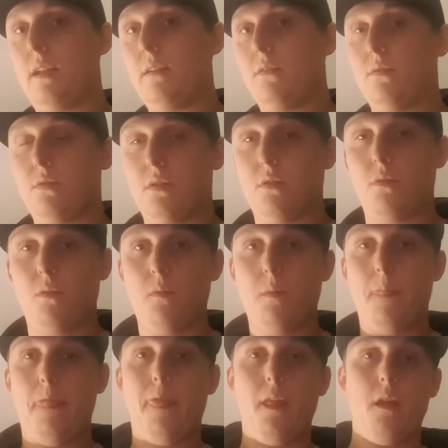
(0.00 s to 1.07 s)
day or so
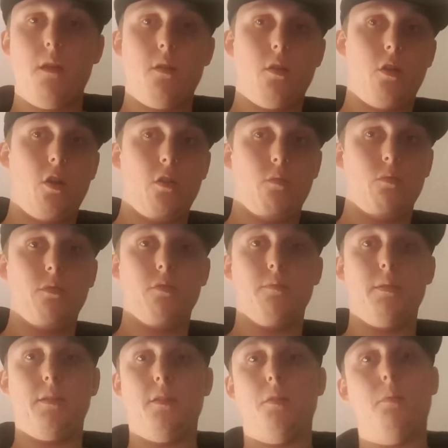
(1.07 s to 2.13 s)
I will
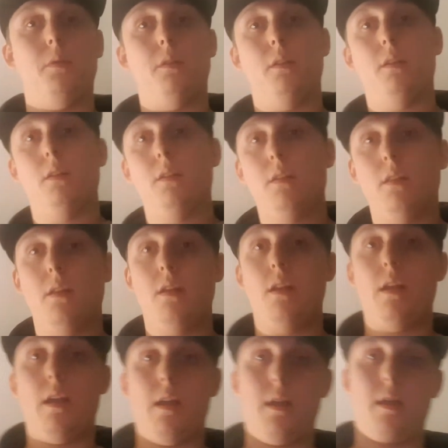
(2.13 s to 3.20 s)
be doing
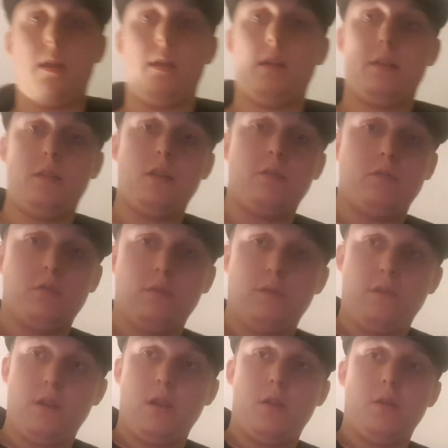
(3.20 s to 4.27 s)
another
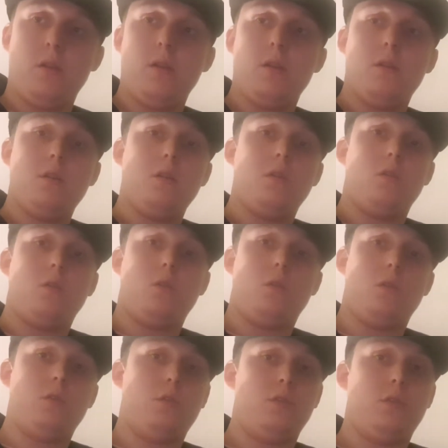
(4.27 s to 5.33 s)
review
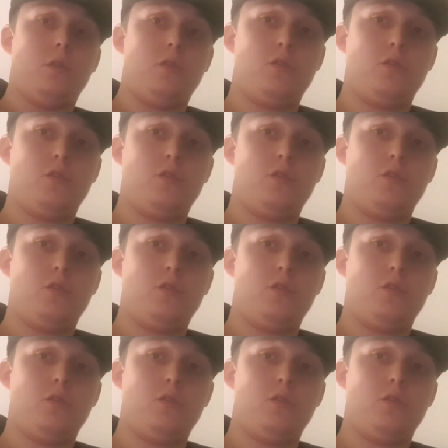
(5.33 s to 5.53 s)
on a